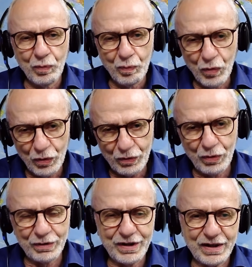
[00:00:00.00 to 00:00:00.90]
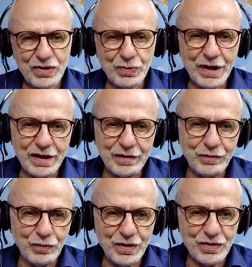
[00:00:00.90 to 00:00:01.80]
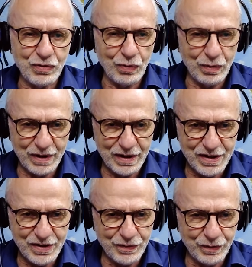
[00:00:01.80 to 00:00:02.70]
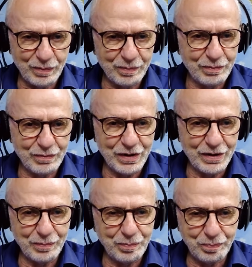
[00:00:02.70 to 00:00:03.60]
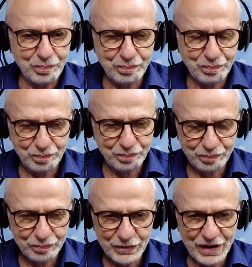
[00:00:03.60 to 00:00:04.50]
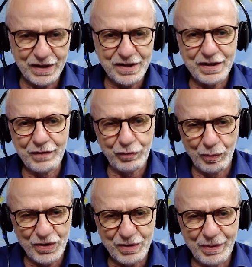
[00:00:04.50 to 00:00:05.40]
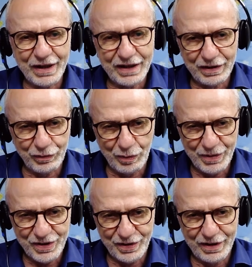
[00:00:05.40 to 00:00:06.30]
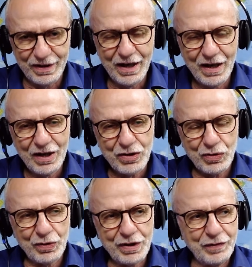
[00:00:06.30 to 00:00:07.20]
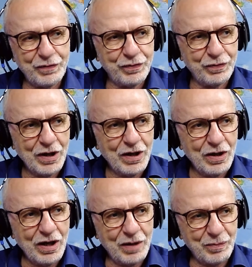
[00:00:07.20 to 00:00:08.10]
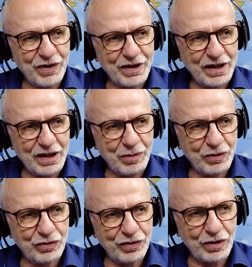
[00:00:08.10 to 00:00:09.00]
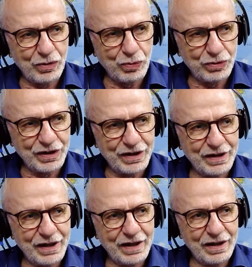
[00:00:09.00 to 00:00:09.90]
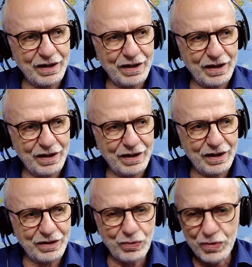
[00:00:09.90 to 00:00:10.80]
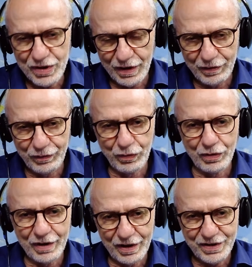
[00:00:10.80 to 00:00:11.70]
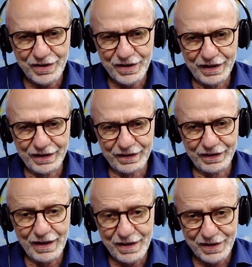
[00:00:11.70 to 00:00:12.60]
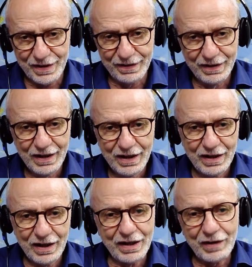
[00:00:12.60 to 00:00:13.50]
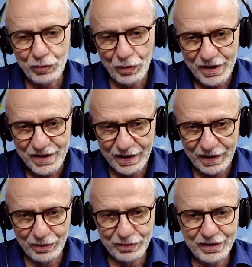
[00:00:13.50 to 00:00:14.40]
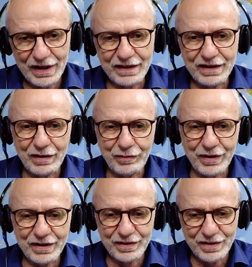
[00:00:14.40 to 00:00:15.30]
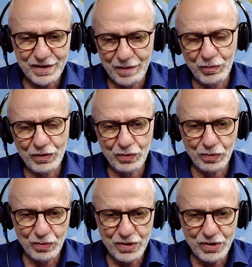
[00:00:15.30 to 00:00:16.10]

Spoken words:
More contacts we have with journalists from Gaza, from West Bank, and from Israel. So if I'm thinking about recruiting a new staff for us in Gaza, I have to ask around, and I'll find someone who knows